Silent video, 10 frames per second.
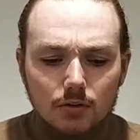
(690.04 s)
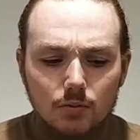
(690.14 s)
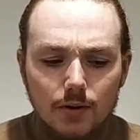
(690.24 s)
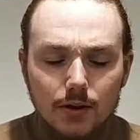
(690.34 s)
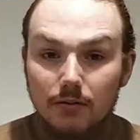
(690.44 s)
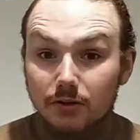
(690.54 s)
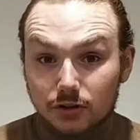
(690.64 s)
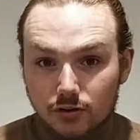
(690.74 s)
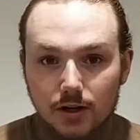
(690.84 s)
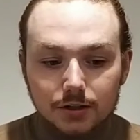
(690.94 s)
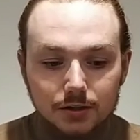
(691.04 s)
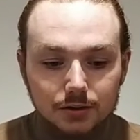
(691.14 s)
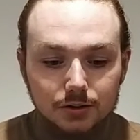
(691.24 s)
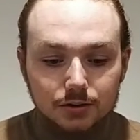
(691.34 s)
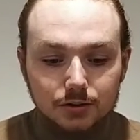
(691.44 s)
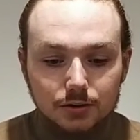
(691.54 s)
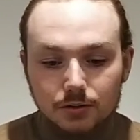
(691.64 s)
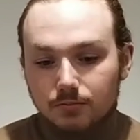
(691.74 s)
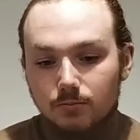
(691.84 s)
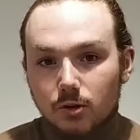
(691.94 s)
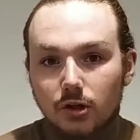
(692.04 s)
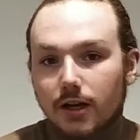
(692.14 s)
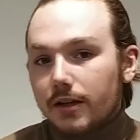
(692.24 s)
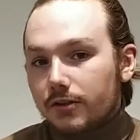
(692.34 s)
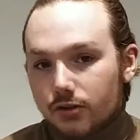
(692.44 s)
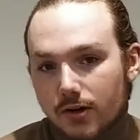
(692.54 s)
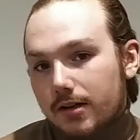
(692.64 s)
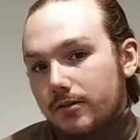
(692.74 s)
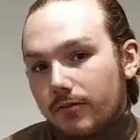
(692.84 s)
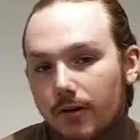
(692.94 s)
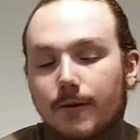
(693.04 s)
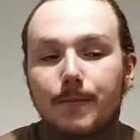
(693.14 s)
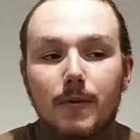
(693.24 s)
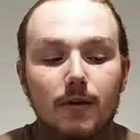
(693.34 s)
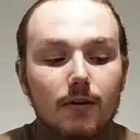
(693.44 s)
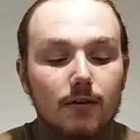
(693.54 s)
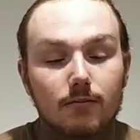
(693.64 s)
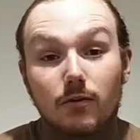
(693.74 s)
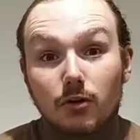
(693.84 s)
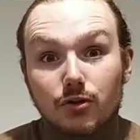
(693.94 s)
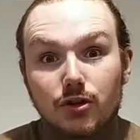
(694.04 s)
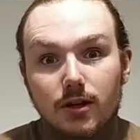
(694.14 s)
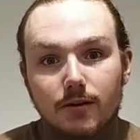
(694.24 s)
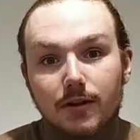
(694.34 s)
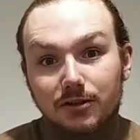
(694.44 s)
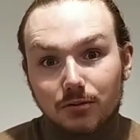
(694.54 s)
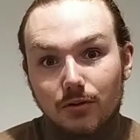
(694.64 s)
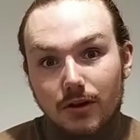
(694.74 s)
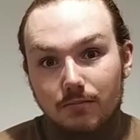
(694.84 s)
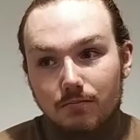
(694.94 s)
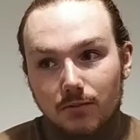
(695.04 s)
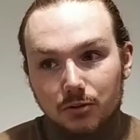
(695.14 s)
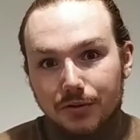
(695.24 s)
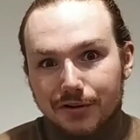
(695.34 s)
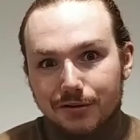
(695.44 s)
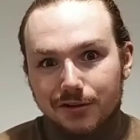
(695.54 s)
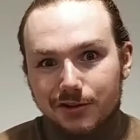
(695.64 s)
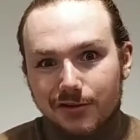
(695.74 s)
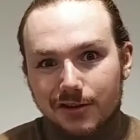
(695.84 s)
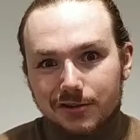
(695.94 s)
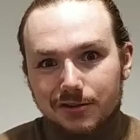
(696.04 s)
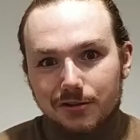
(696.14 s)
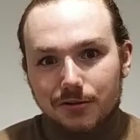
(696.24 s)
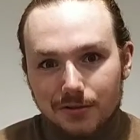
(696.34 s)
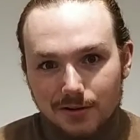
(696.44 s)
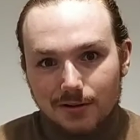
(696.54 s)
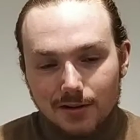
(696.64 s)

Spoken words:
when you have distractions, you're going to get distracted, right? No shit, that's what they call distractions, Luke.